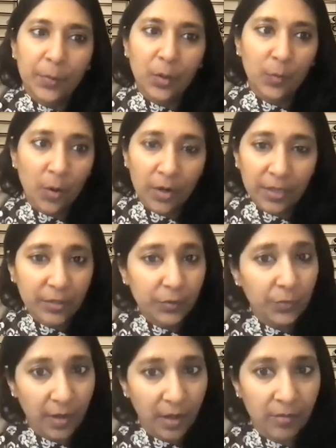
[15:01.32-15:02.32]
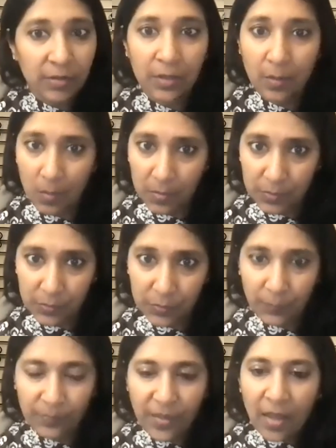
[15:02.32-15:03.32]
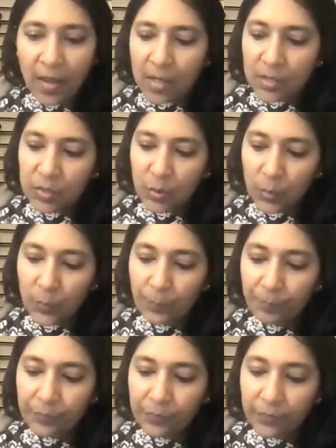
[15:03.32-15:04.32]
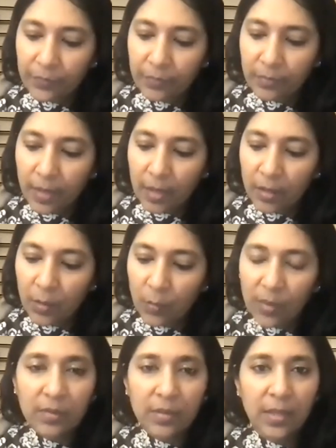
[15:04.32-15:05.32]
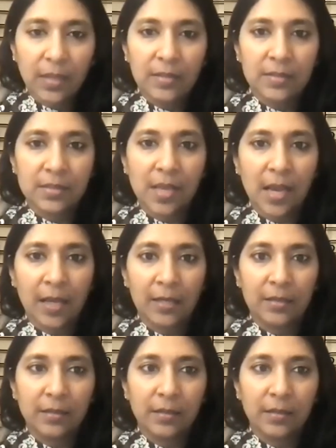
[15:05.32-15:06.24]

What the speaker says: your body to recover also. So One of the things that